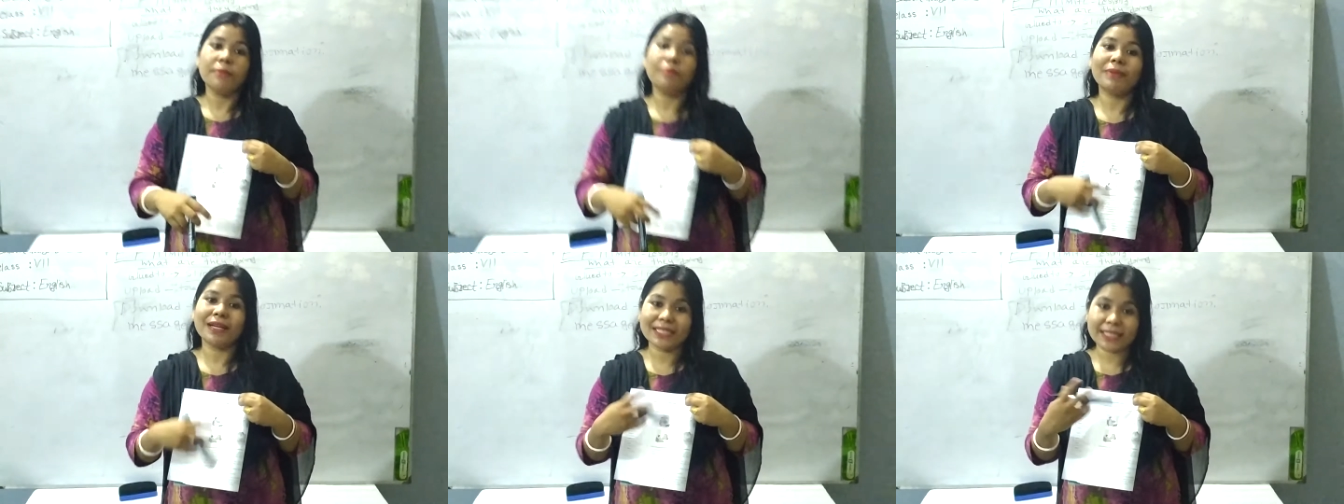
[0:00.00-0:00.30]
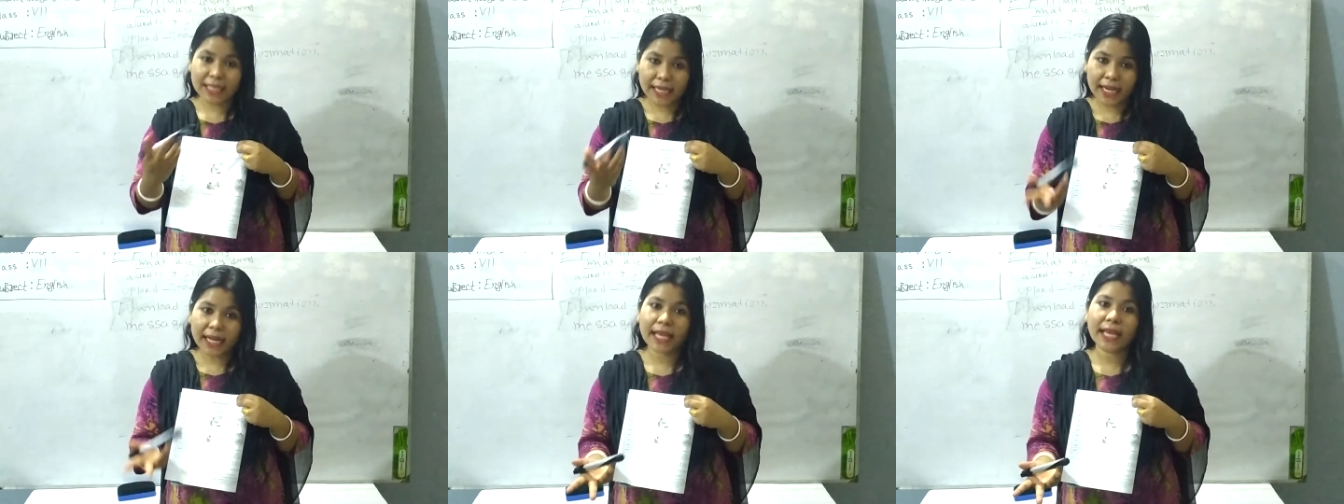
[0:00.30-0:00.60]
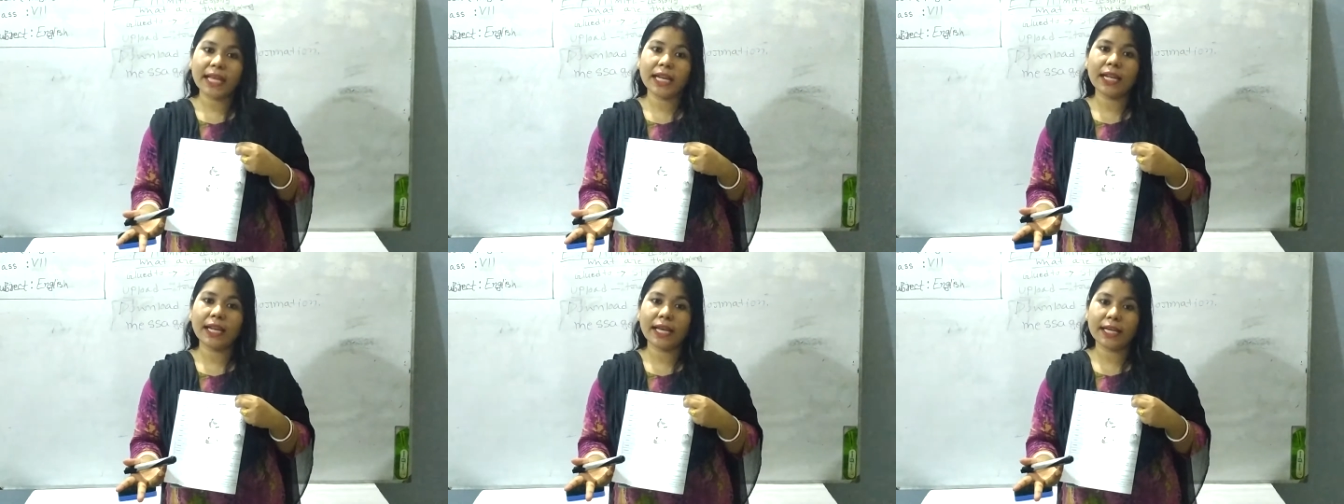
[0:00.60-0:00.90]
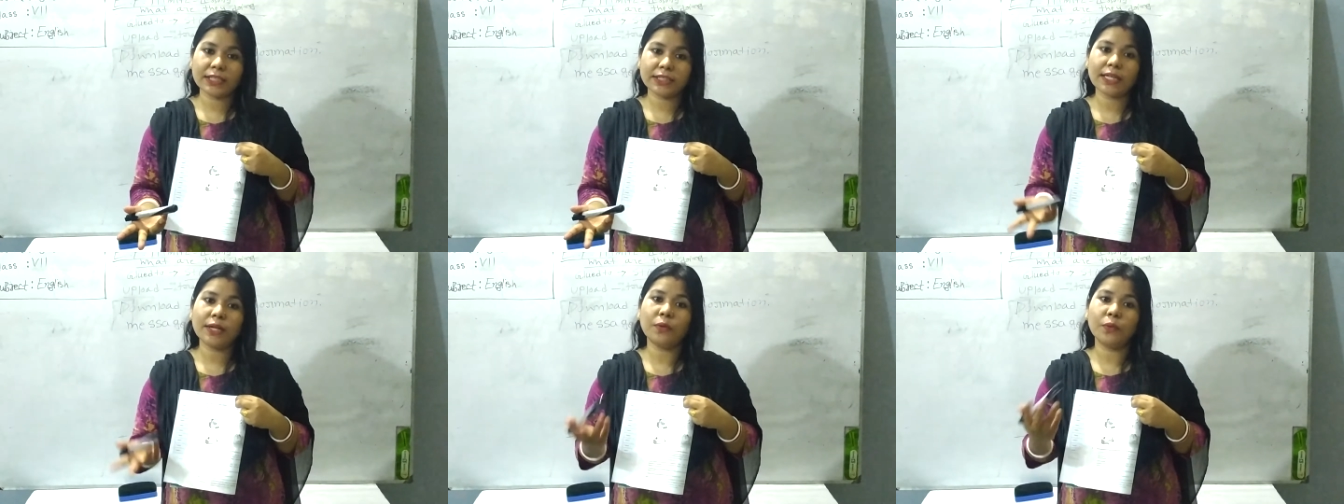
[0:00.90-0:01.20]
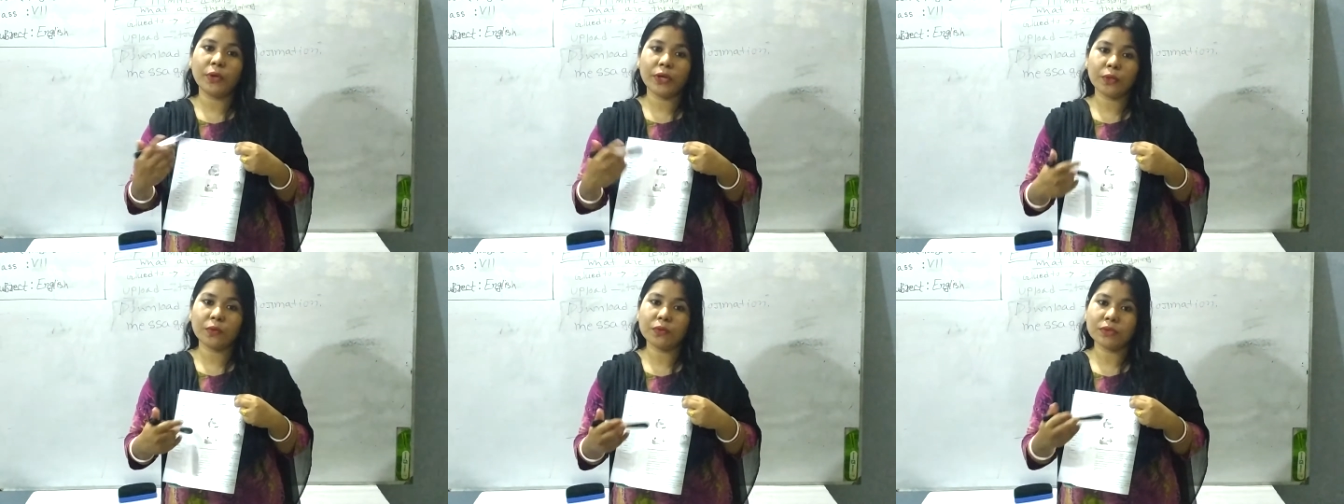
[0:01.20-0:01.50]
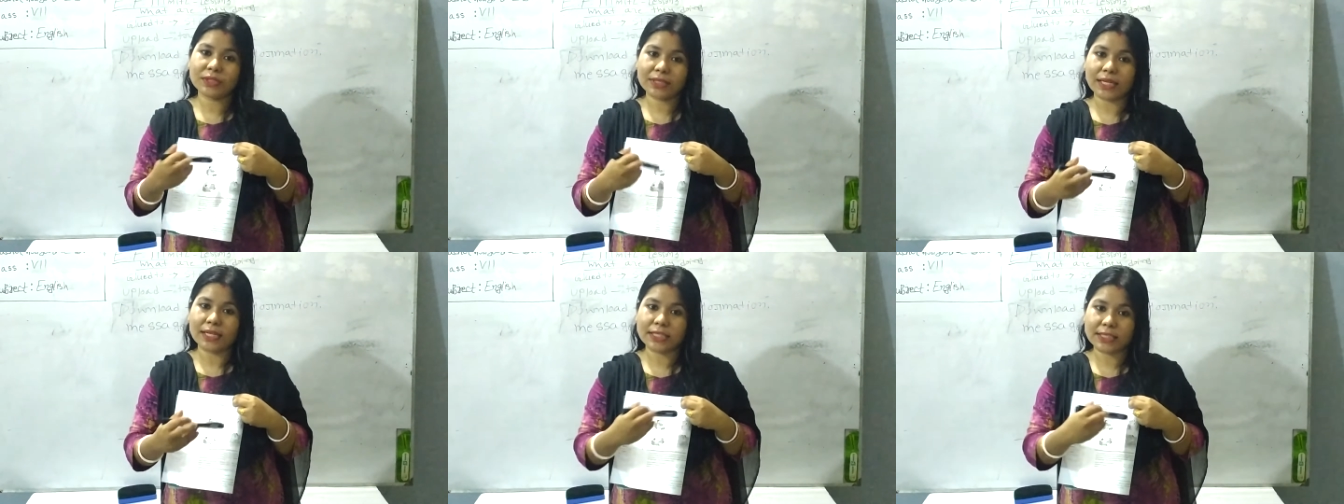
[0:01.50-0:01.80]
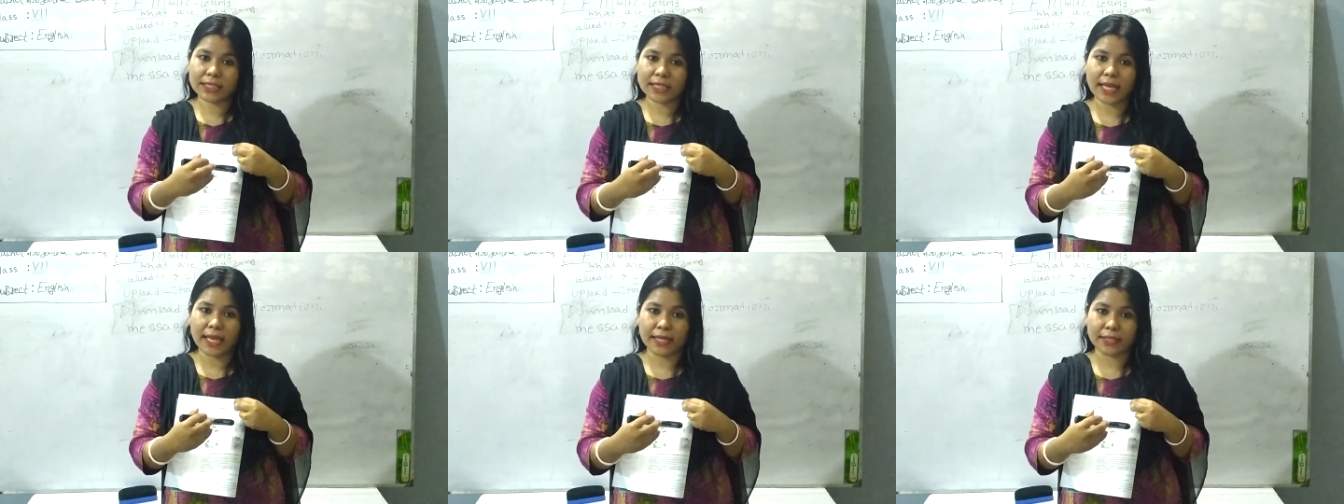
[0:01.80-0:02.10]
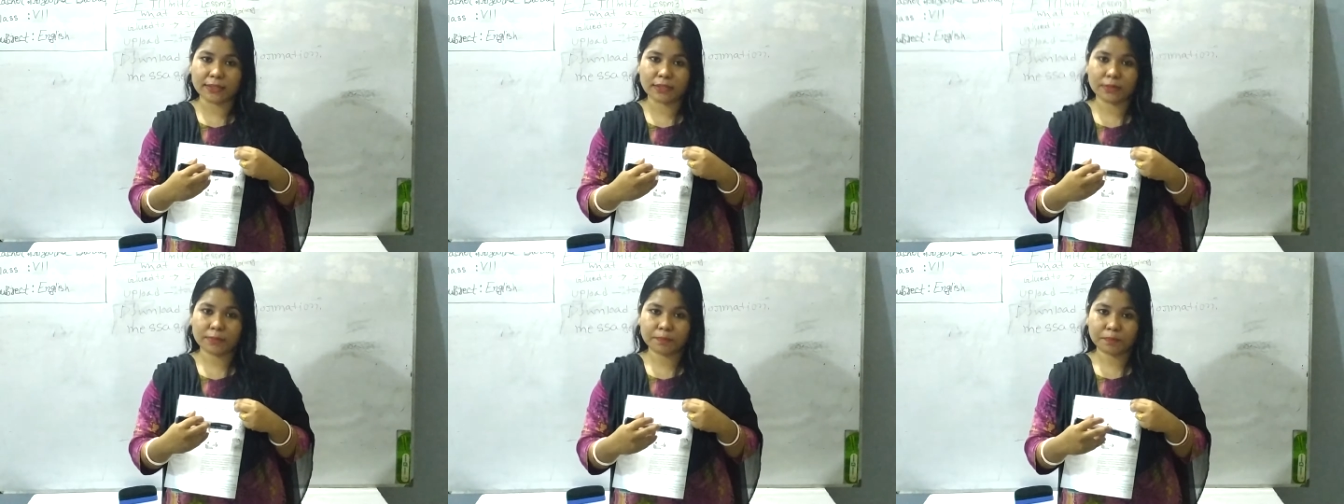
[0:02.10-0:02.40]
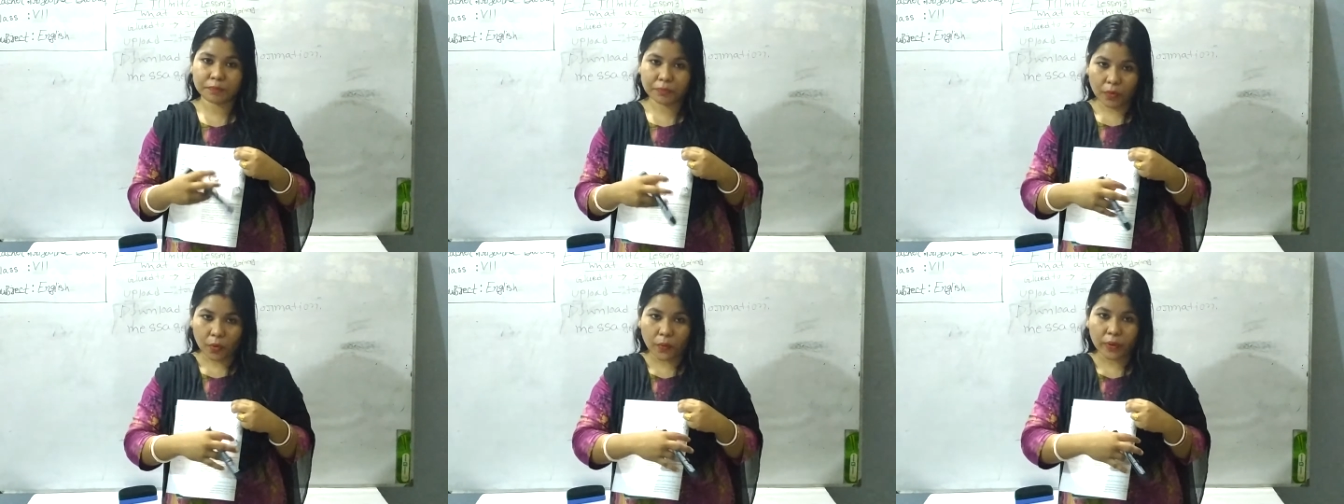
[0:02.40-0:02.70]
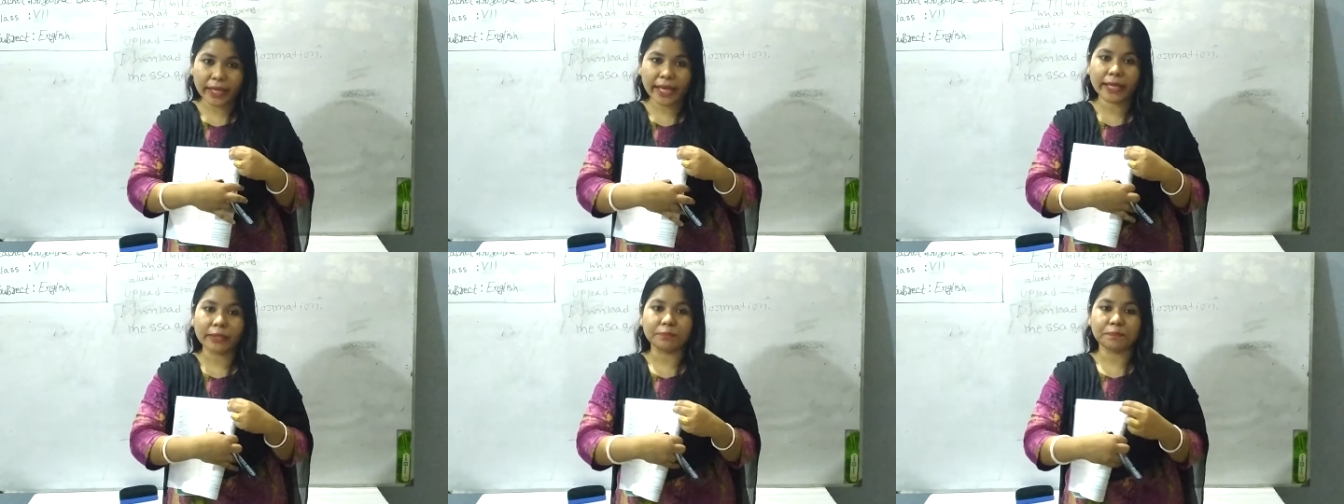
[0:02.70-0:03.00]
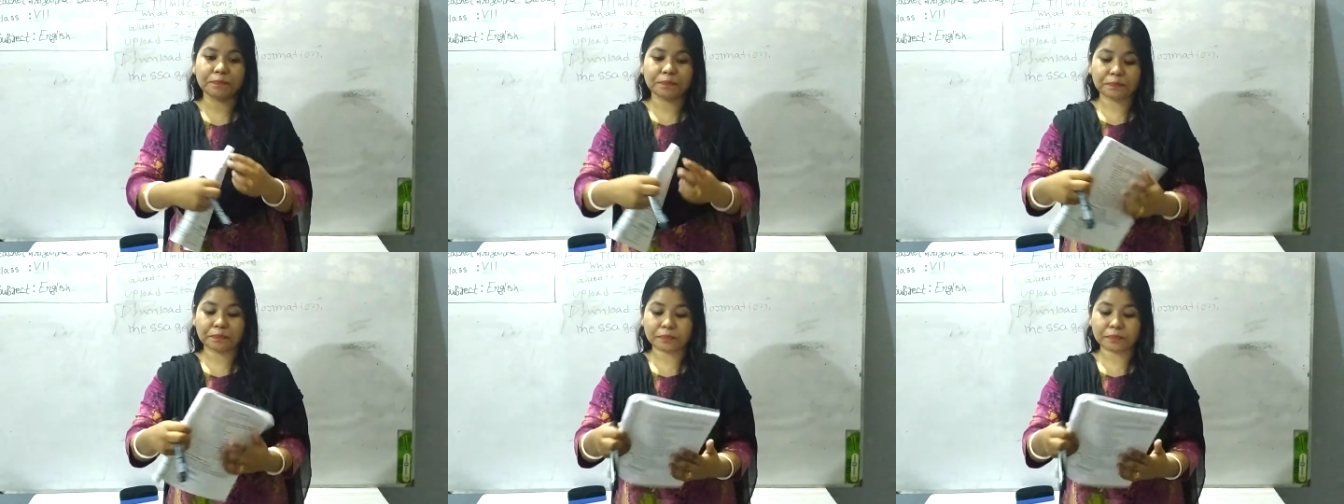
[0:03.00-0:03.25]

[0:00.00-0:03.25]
Basically, in leisure, we do such things. Okay,